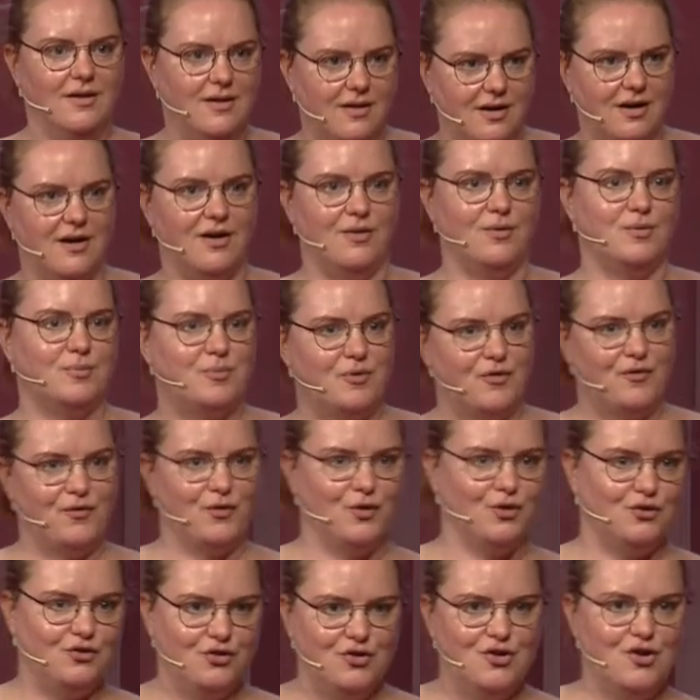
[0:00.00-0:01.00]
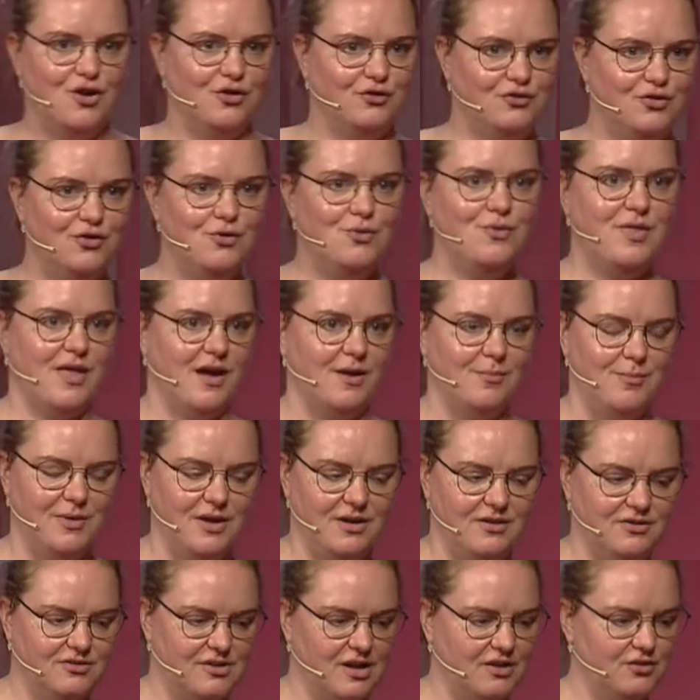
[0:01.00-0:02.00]
I would prefer to not do that,
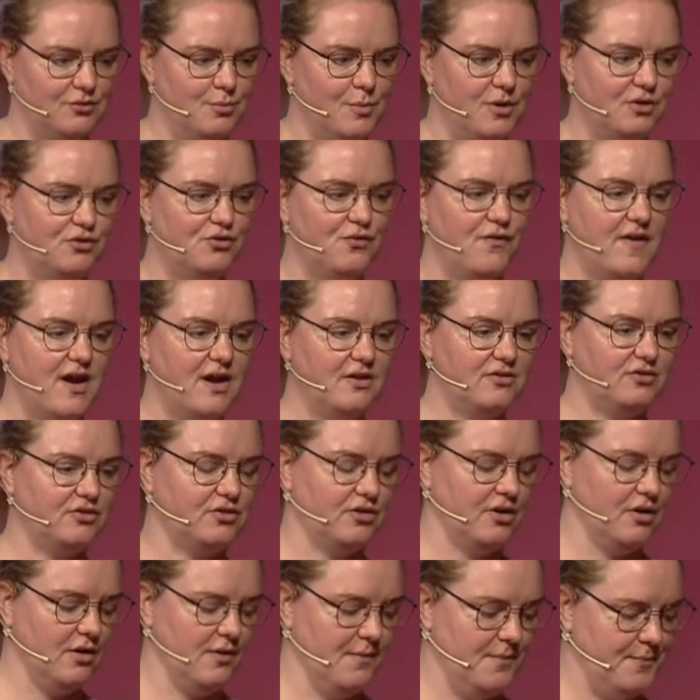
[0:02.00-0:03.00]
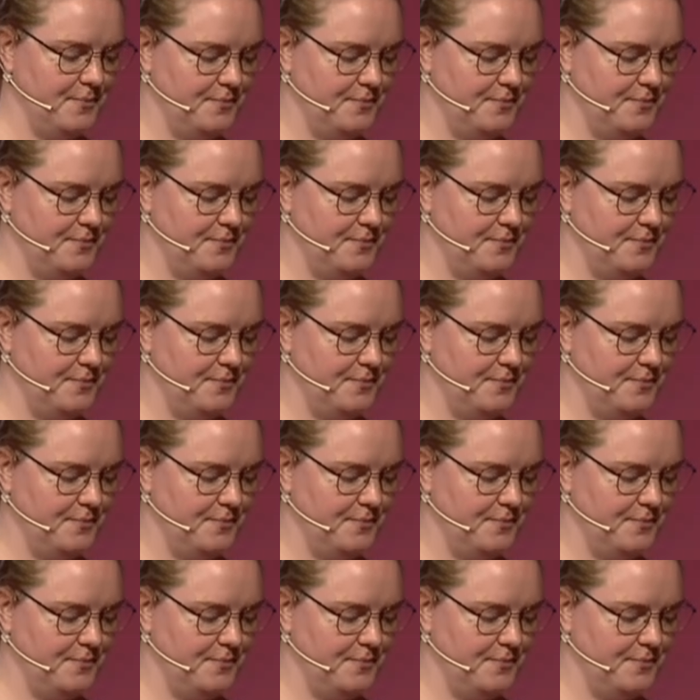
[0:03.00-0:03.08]
because that's much faster.